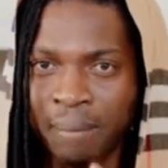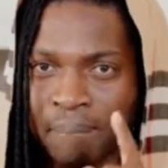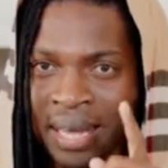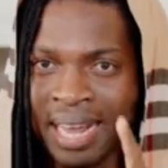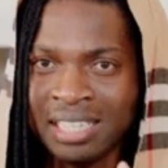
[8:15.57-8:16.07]
the
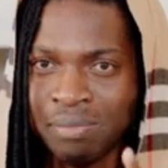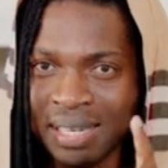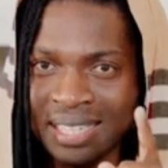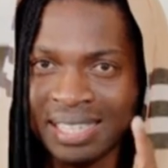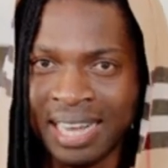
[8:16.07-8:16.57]
biggest
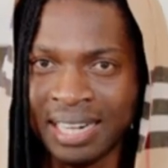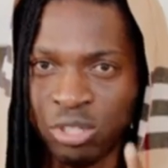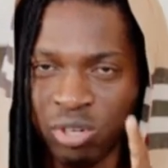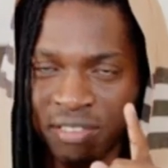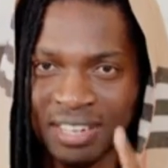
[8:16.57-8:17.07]
mistake
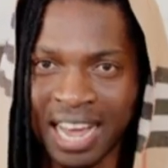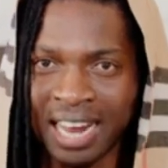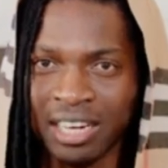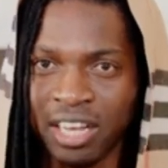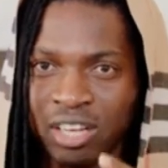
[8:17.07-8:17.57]
that you have
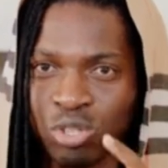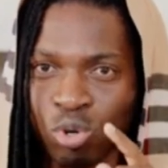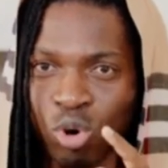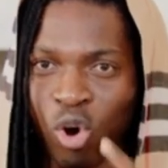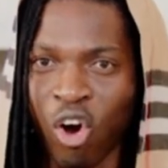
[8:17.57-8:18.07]
done is
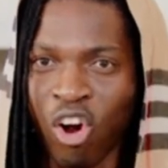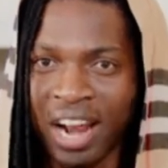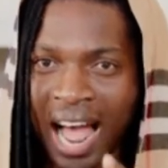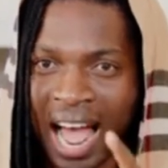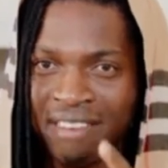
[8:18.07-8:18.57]
to
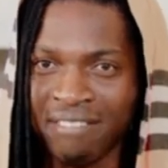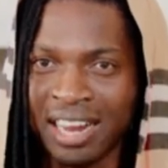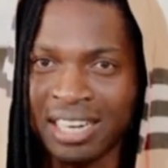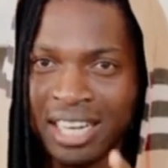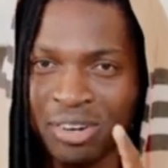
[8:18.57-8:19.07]
call
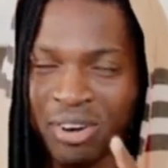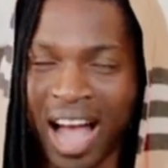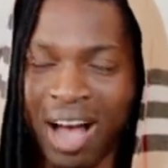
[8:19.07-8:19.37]
Ivan in your